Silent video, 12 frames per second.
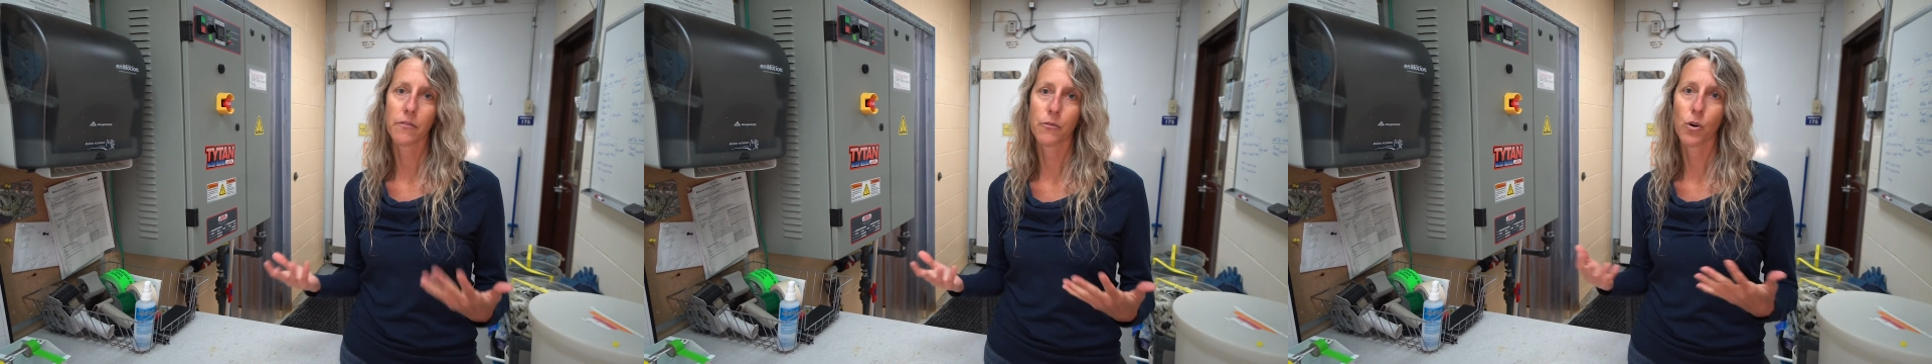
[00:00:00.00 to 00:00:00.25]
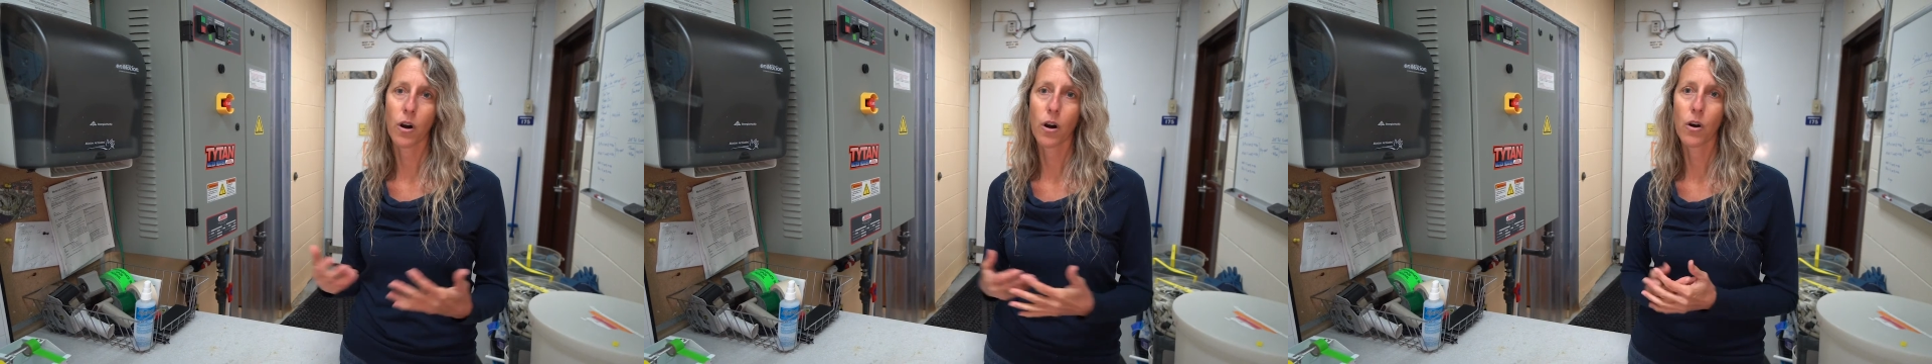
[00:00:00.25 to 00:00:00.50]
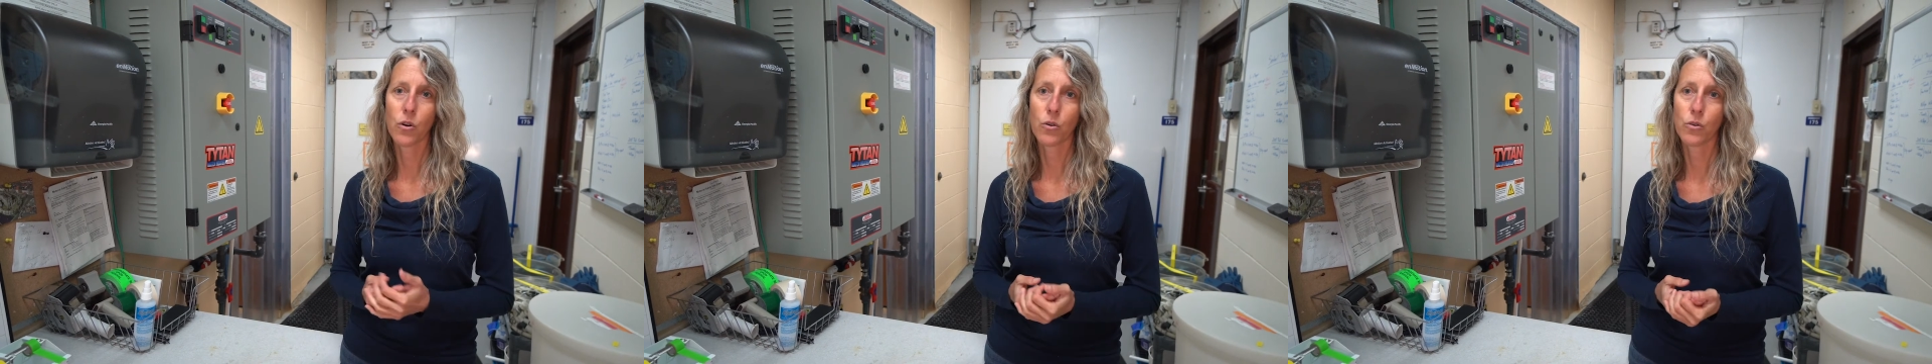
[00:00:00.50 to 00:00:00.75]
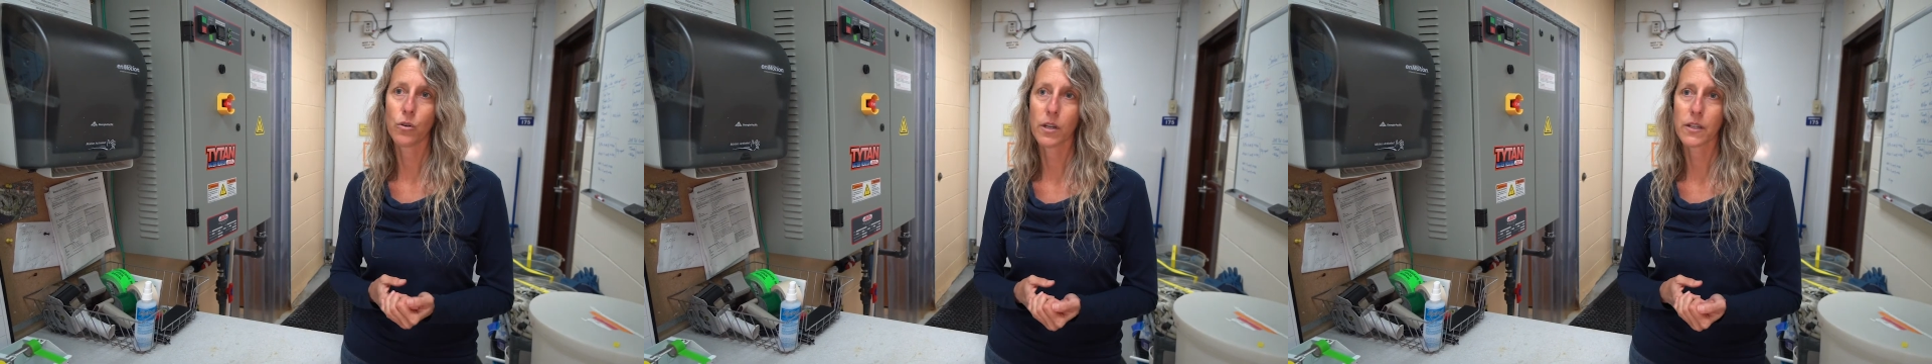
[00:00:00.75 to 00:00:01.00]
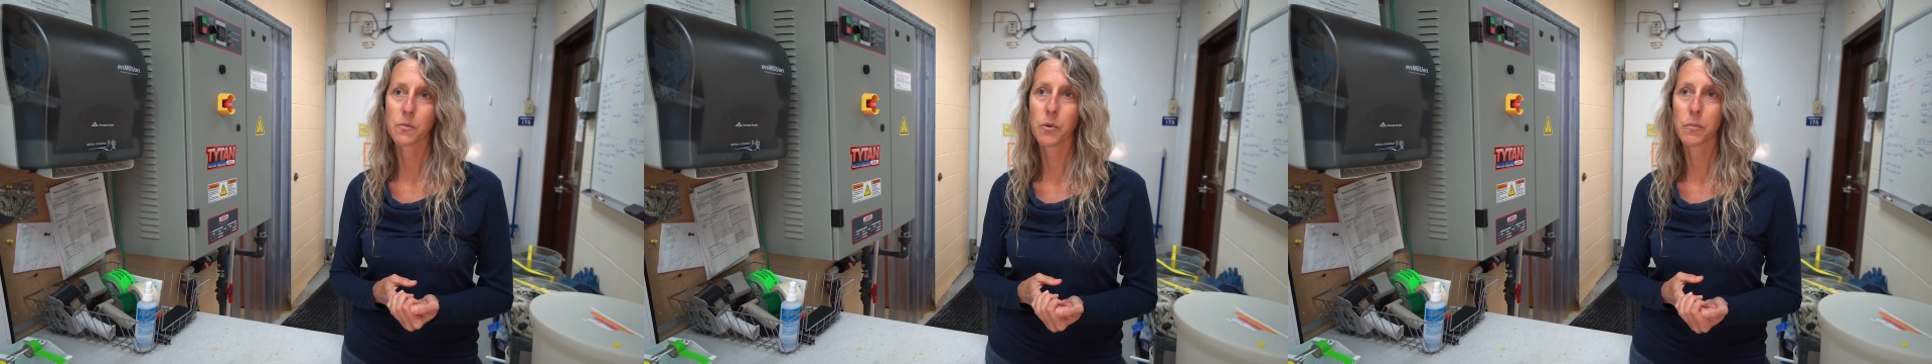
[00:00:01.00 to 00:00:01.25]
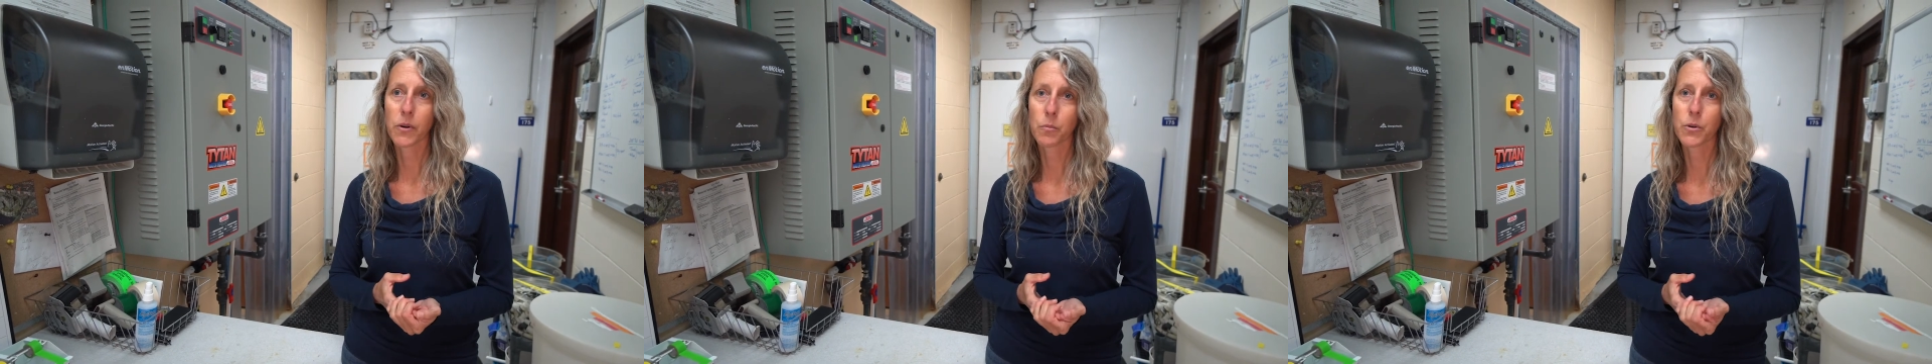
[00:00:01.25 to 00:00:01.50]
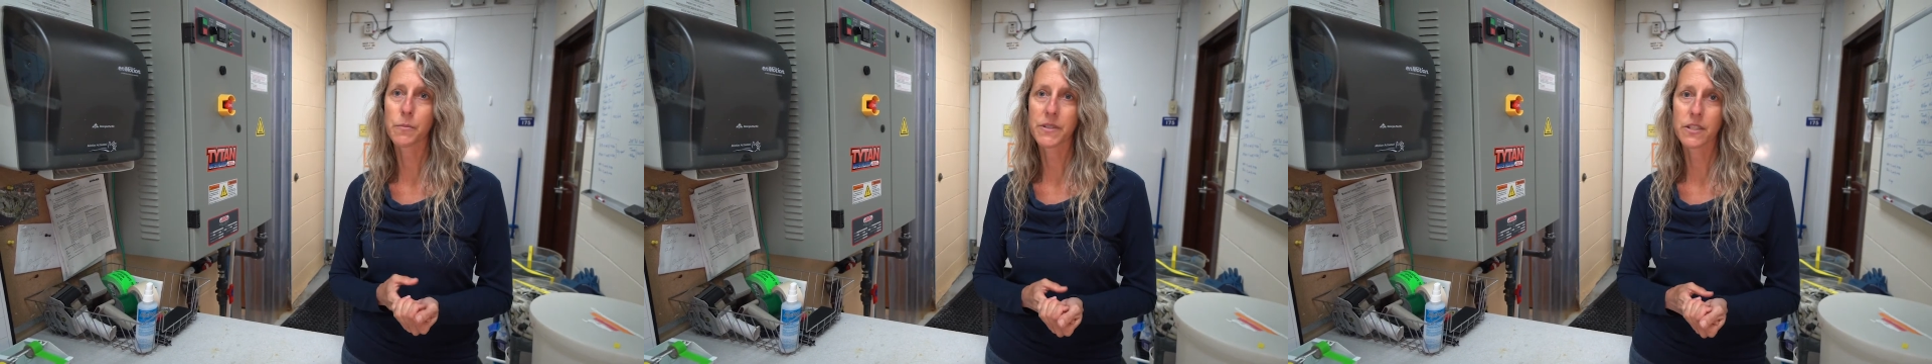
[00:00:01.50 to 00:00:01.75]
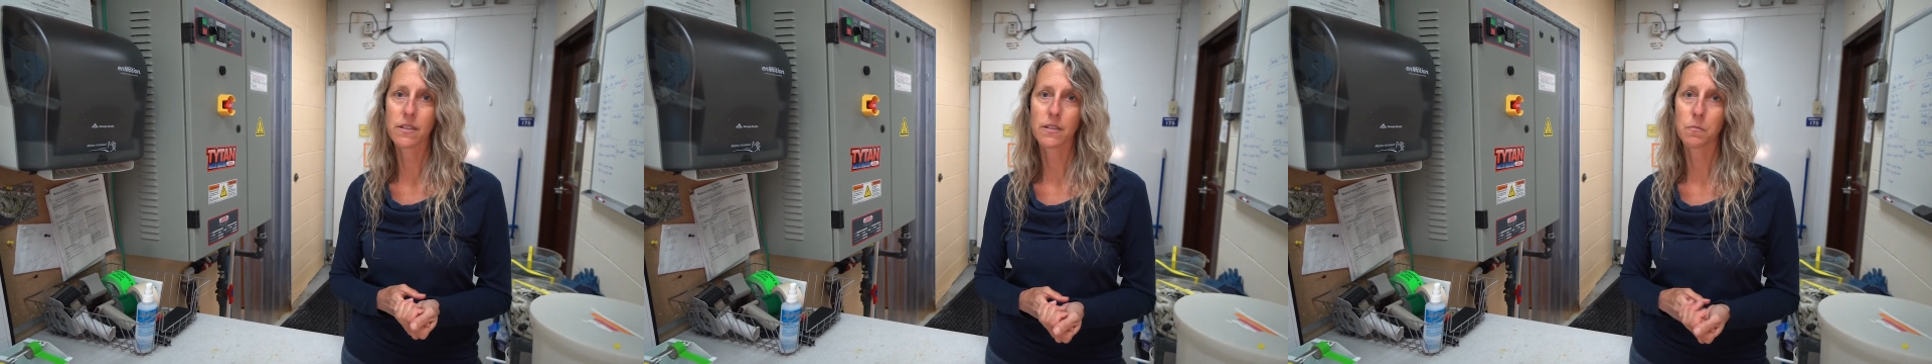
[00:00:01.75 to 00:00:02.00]
for our own experimental
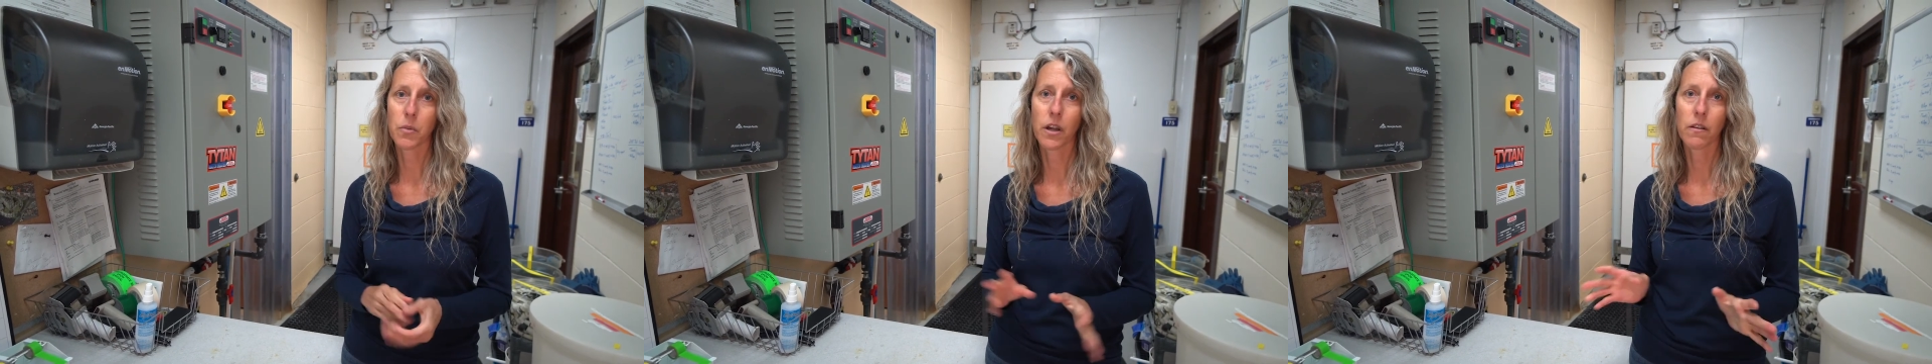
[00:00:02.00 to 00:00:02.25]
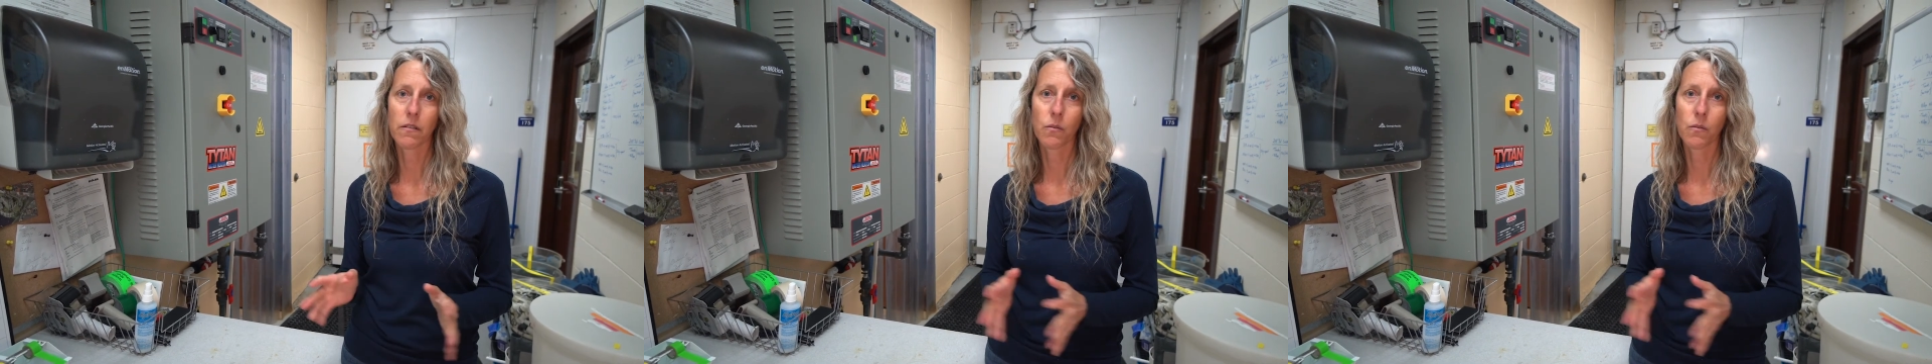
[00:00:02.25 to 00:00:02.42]
purposes, but